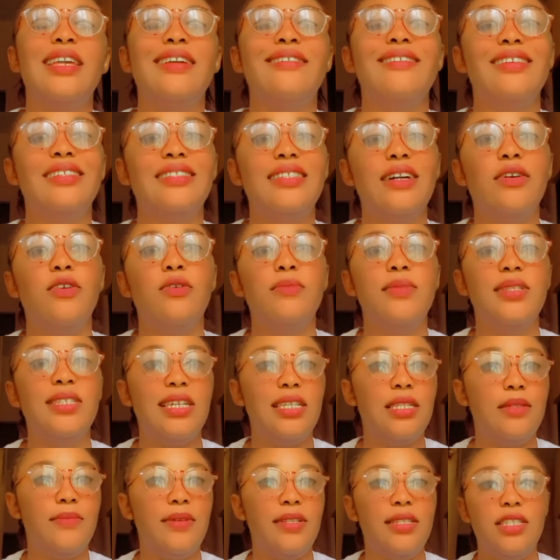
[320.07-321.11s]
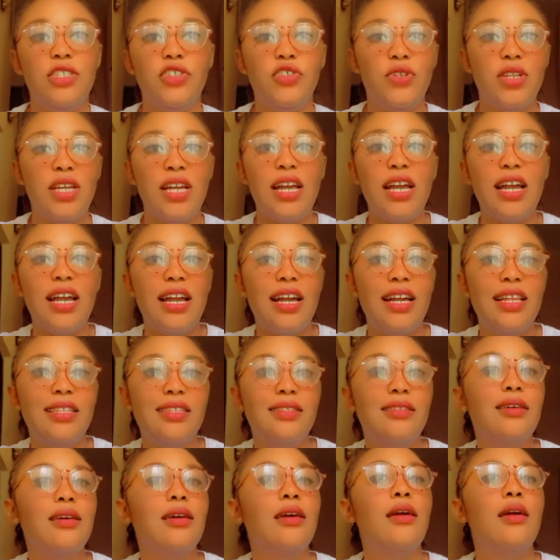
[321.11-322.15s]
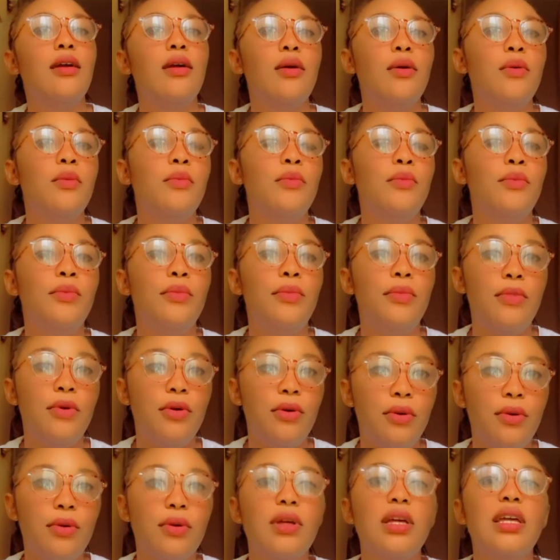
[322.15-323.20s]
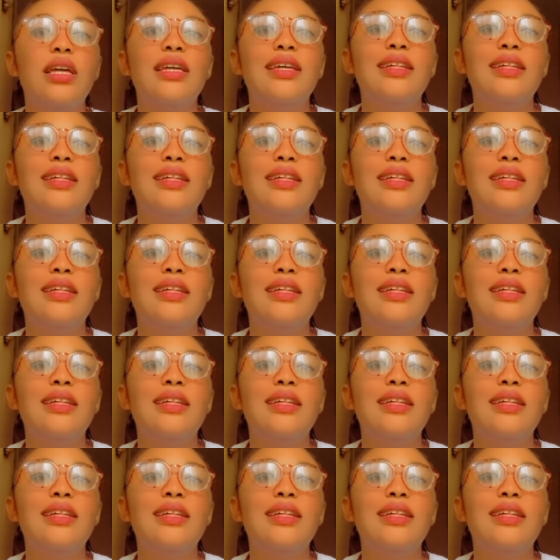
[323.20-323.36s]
a registered community practitioner and more.